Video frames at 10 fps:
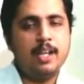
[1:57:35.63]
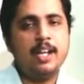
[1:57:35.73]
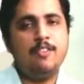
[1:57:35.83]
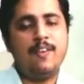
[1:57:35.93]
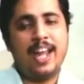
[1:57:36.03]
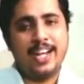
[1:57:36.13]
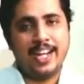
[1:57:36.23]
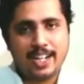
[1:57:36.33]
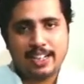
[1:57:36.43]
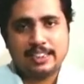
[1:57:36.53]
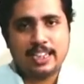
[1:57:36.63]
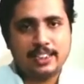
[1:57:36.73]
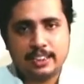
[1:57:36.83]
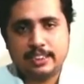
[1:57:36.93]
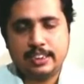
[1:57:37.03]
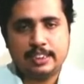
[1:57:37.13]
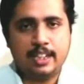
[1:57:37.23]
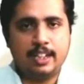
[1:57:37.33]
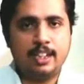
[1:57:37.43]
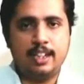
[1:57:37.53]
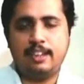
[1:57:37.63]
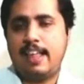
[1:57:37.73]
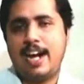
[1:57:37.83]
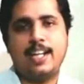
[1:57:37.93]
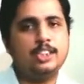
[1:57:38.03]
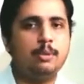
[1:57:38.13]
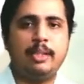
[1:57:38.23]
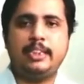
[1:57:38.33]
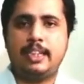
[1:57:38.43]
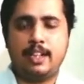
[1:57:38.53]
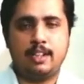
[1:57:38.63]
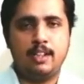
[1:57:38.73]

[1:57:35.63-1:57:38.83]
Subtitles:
if any transactions is entered, that has to be set.